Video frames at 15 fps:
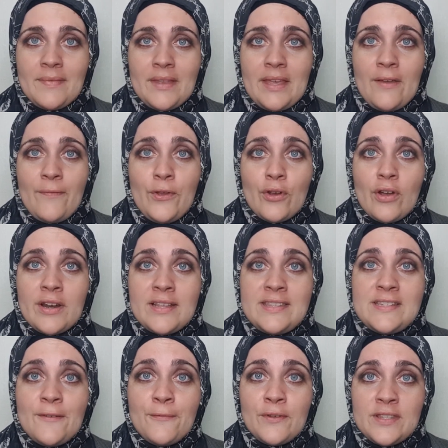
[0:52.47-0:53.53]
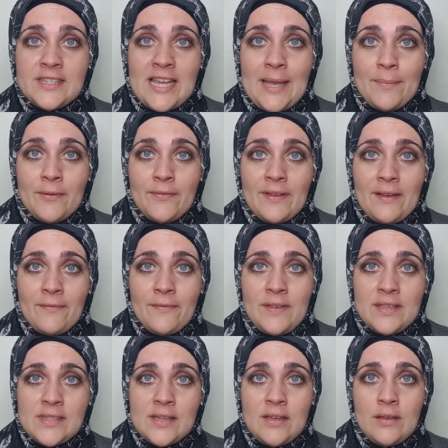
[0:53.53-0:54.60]
If you're on a different type of F
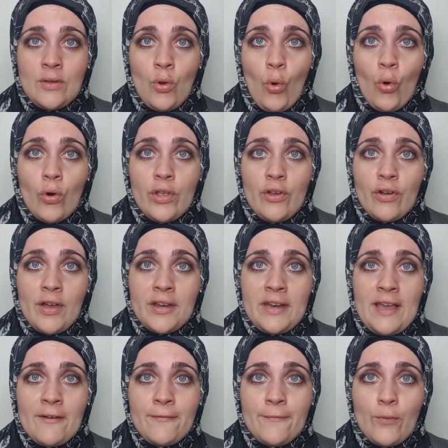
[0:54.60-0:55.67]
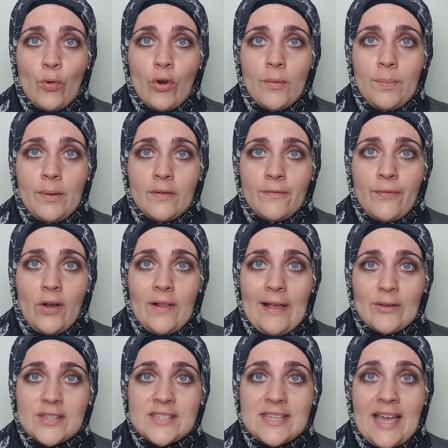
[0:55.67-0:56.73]
visa, or you're on an F4 but fall
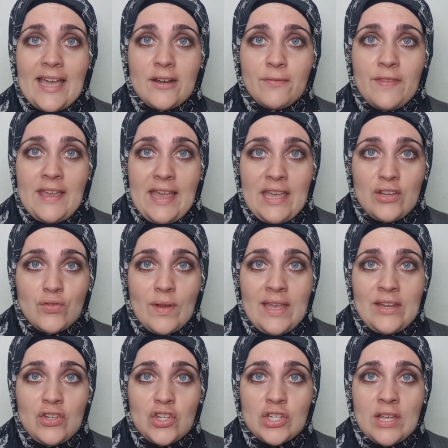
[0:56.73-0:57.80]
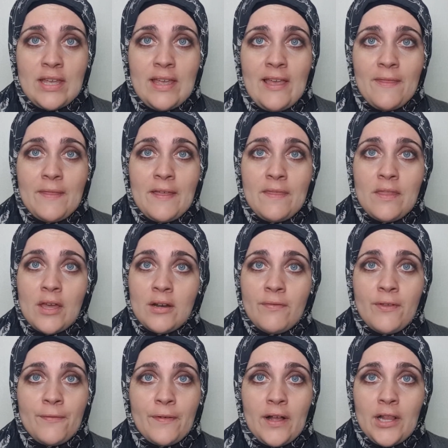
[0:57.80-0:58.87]
outside of the age range, then none of
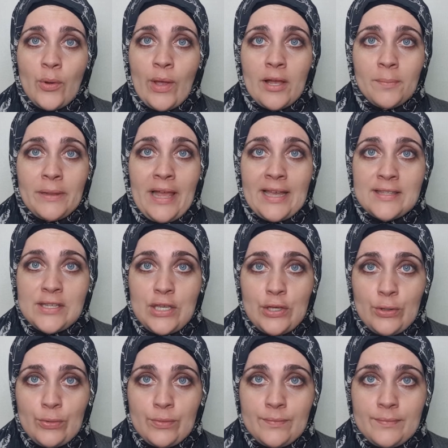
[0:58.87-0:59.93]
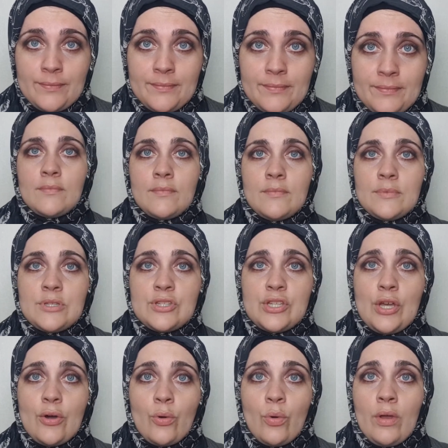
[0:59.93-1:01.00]
the following apply to you.
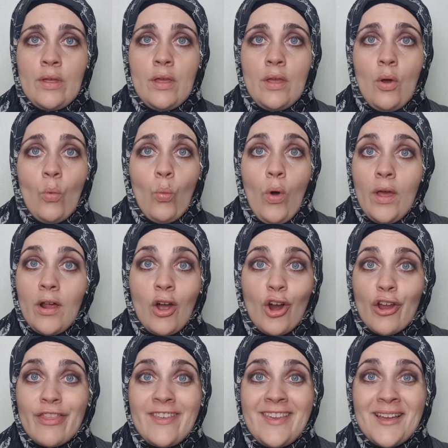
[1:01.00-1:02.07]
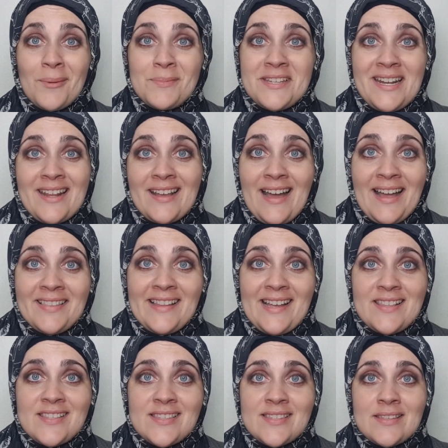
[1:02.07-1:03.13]
So, what are the updated
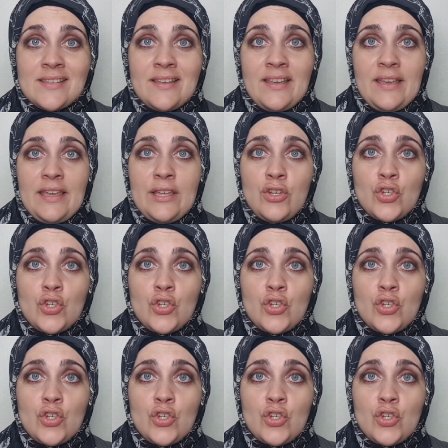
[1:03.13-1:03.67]
guidelines? In